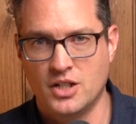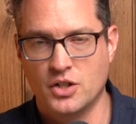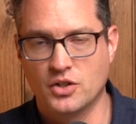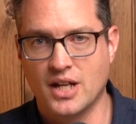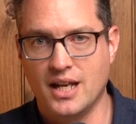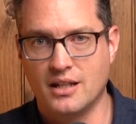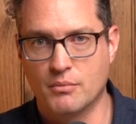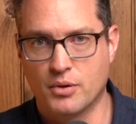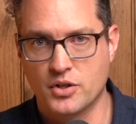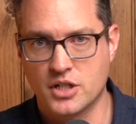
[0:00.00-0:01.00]
You're gaining the
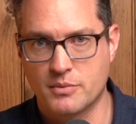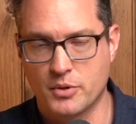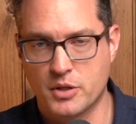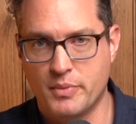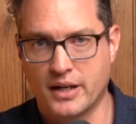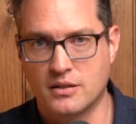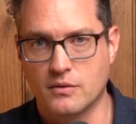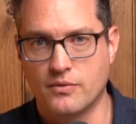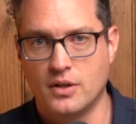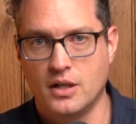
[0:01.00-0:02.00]
person's
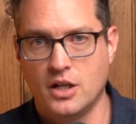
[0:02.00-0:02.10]
perspective.